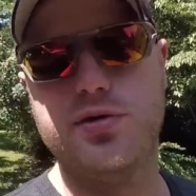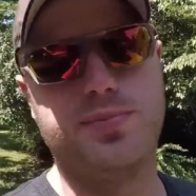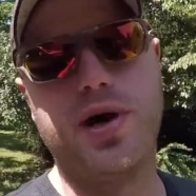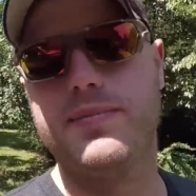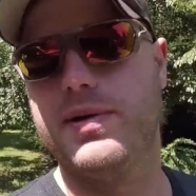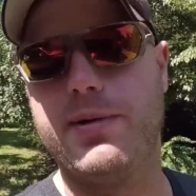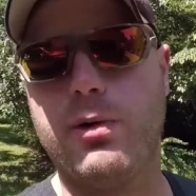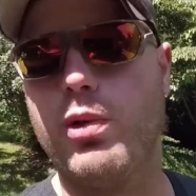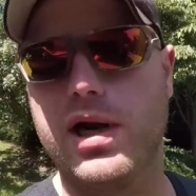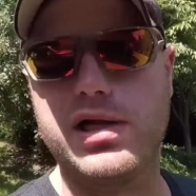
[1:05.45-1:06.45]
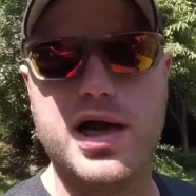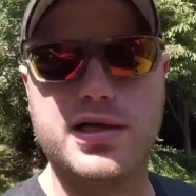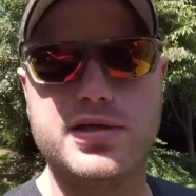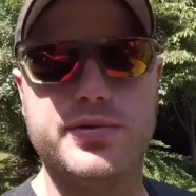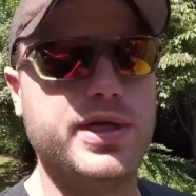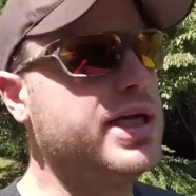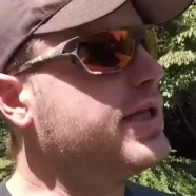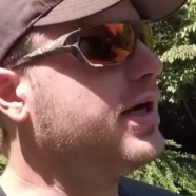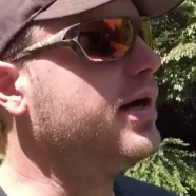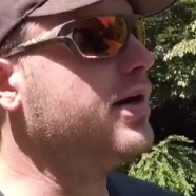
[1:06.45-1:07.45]
It'll probably be about 1 o'clock till we get
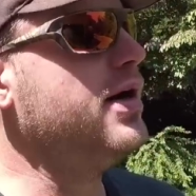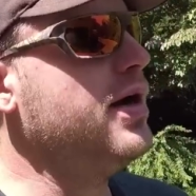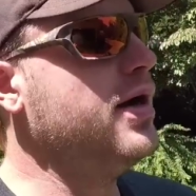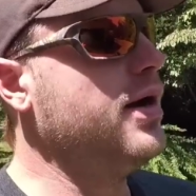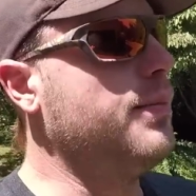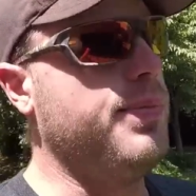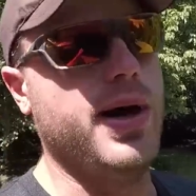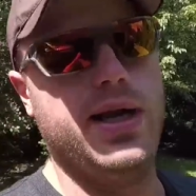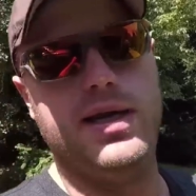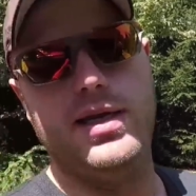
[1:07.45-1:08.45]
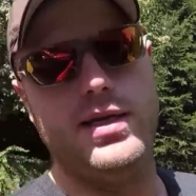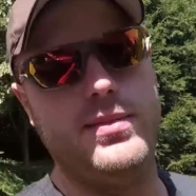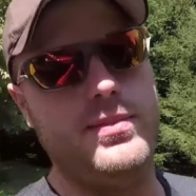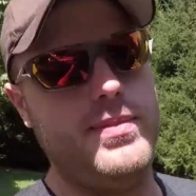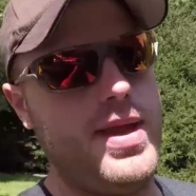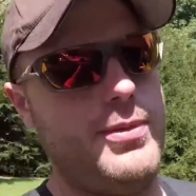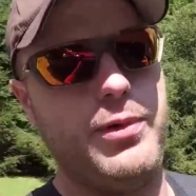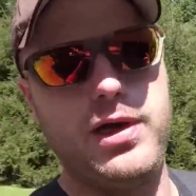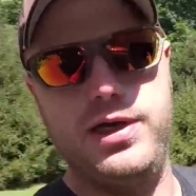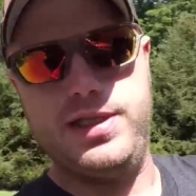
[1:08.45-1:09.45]
there, but we're
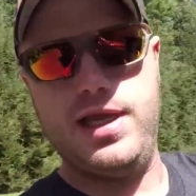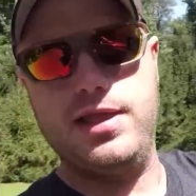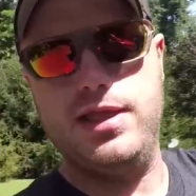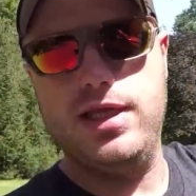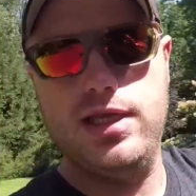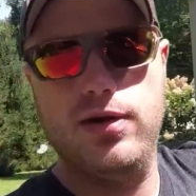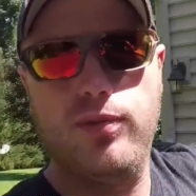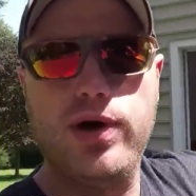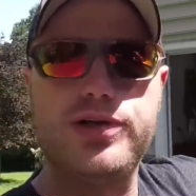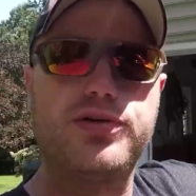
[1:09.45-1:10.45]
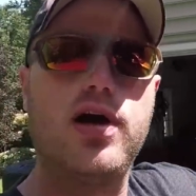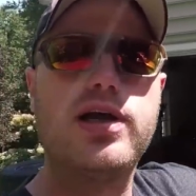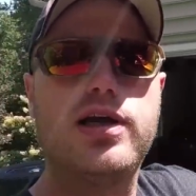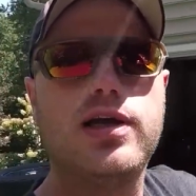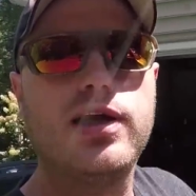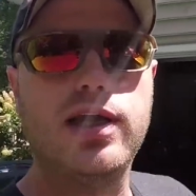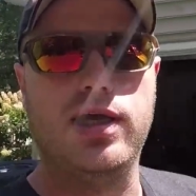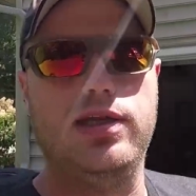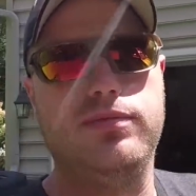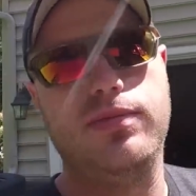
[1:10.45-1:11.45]
going to take the white truck,
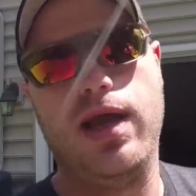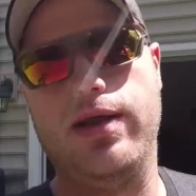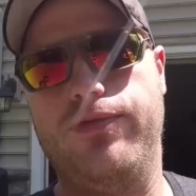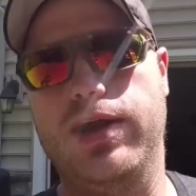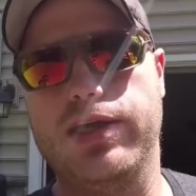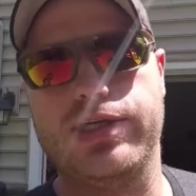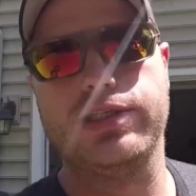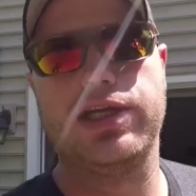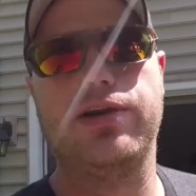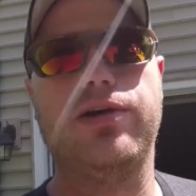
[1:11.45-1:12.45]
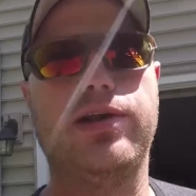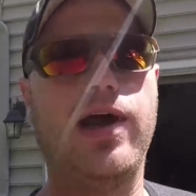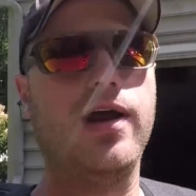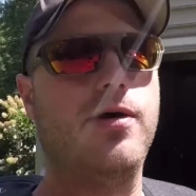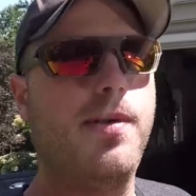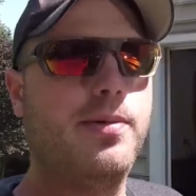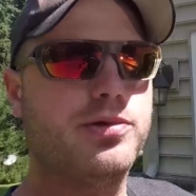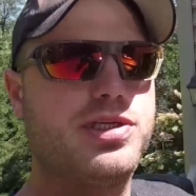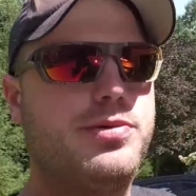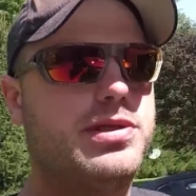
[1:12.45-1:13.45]
and hey, if we get a chance to get on the dyno, maybe
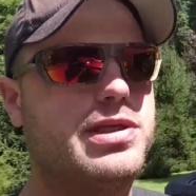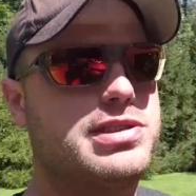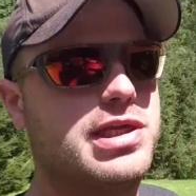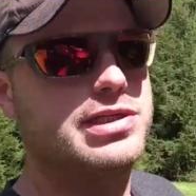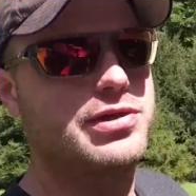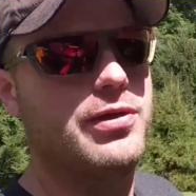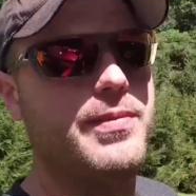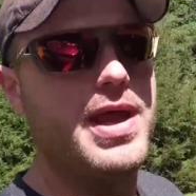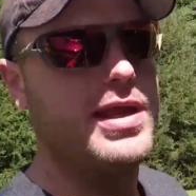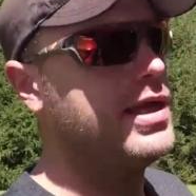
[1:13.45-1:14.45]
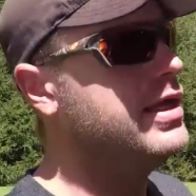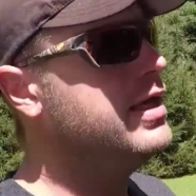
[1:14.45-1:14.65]
we'll see what this thing's going to make.